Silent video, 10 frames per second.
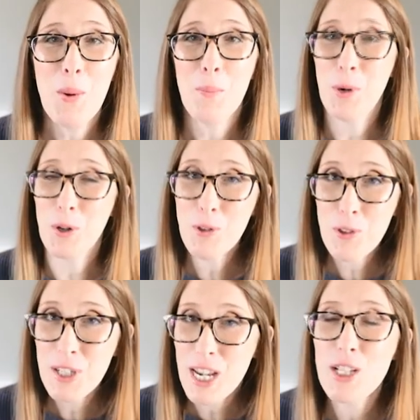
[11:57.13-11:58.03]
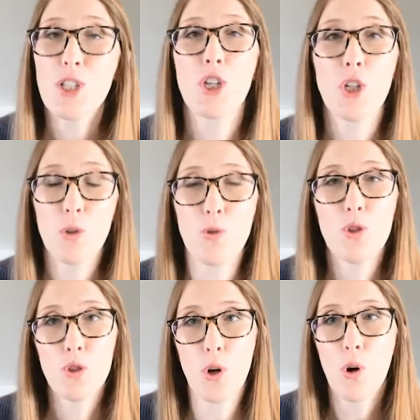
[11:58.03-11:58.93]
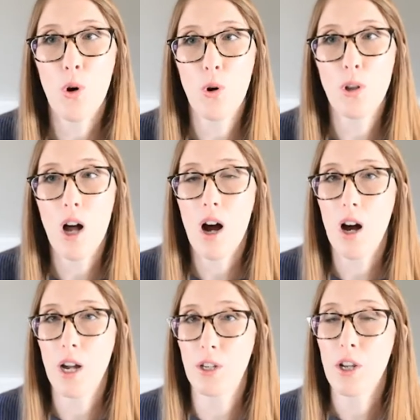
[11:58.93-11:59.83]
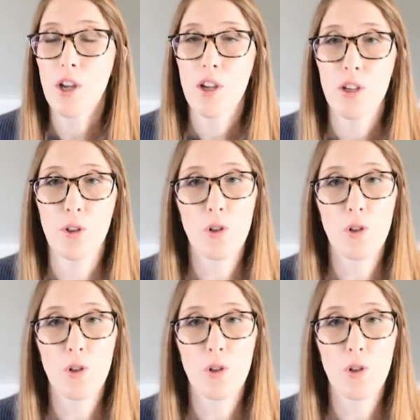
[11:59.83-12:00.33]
Birth takes a huge toll on your